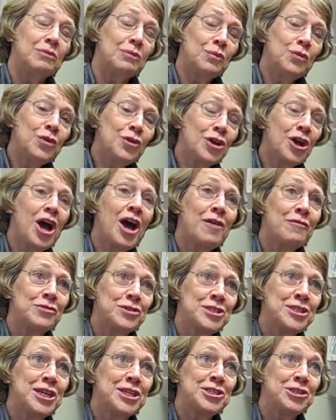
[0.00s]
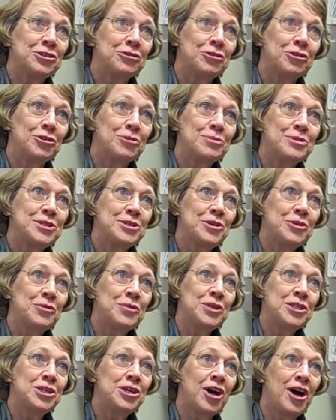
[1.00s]
We're a conversation group, so
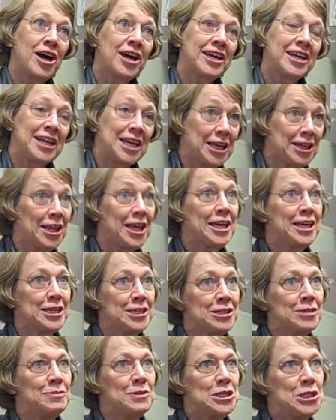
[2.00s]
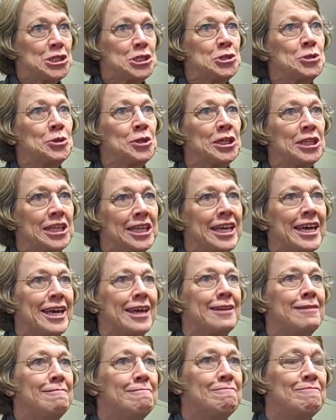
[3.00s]
we talk, and I like it to be
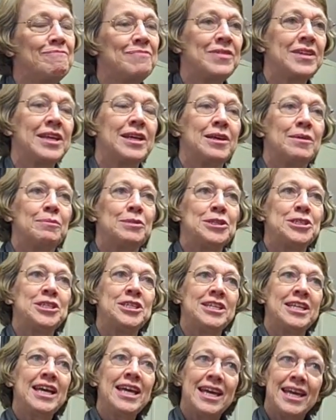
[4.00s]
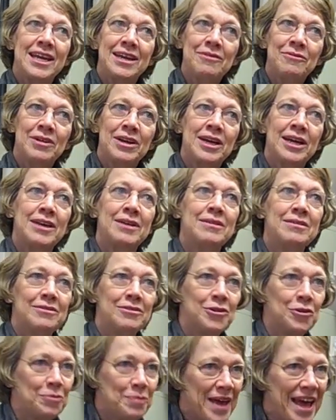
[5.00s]
student-led. But today, when I
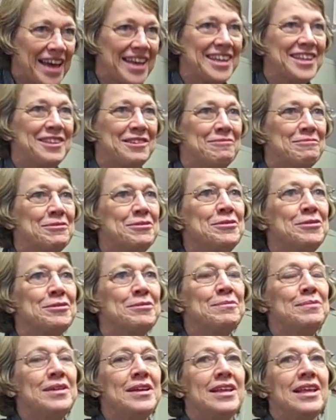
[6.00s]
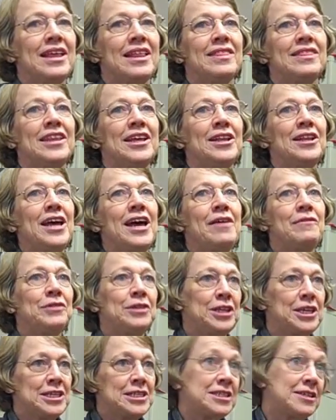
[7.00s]
go back in the room, they'll have a
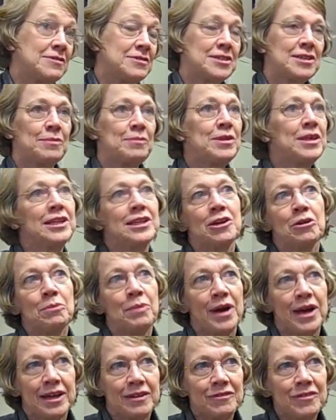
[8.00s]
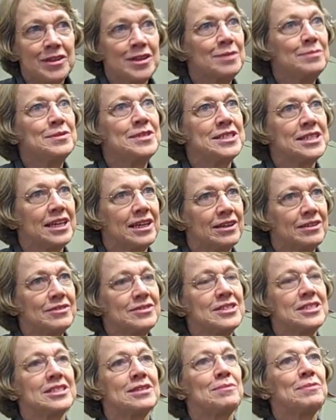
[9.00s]
list of something they're buying for
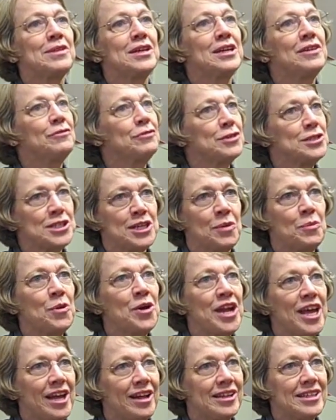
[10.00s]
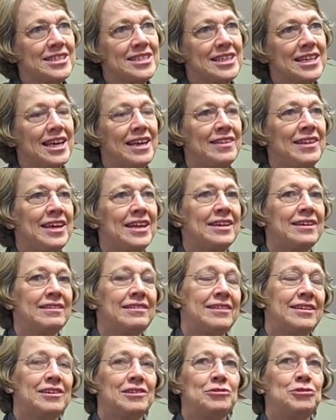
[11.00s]
themselves, something for someone else, and then
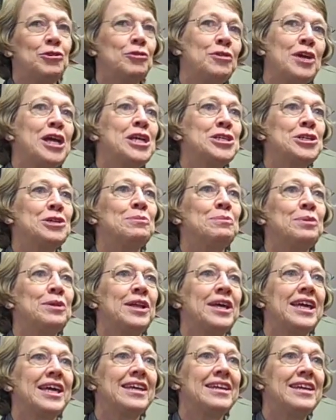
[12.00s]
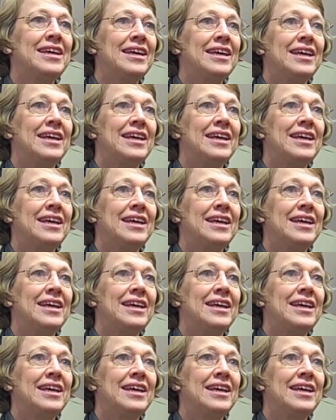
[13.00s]
a donation plan.